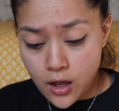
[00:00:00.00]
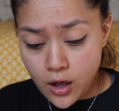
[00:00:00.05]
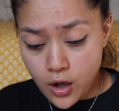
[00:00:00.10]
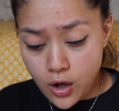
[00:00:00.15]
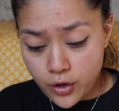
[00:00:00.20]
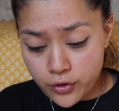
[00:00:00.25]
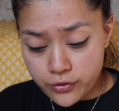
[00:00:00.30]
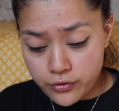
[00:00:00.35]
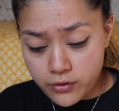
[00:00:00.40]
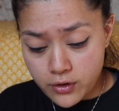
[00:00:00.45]

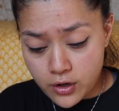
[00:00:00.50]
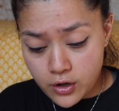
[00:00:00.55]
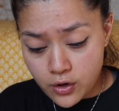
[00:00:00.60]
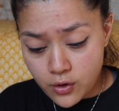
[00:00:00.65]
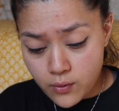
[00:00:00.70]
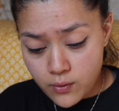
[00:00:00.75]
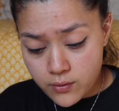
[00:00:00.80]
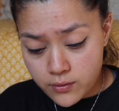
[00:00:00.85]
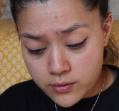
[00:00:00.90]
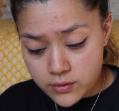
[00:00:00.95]

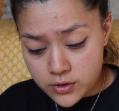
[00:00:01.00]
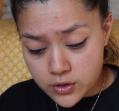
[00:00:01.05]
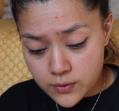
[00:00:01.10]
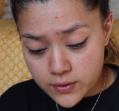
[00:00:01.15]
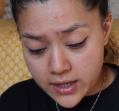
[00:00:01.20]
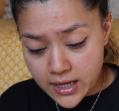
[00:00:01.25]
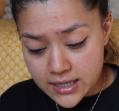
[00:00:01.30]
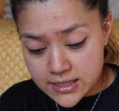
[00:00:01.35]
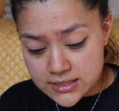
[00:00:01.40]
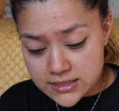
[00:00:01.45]
Although you
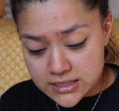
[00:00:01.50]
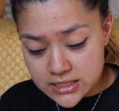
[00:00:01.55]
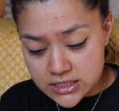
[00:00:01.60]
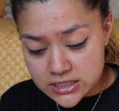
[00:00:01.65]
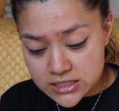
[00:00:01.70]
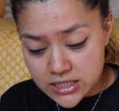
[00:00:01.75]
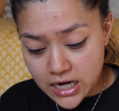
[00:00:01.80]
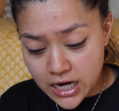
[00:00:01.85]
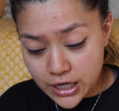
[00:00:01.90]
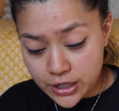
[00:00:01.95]
can see
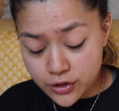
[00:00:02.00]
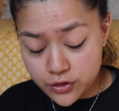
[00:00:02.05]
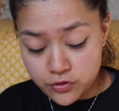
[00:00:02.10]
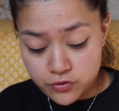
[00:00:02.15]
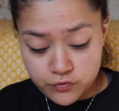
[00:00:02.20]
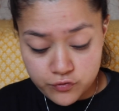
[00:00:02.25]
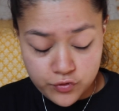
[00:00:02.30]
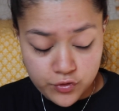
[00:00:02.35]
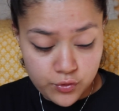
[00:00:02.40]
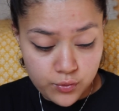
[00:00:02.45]
shine
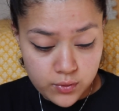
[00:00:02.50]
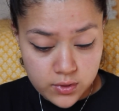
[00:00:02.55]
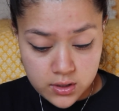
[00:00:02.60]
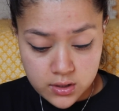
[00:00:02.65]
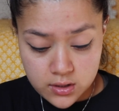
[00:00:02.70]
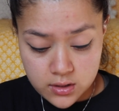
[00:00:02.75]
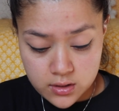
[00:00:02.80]
through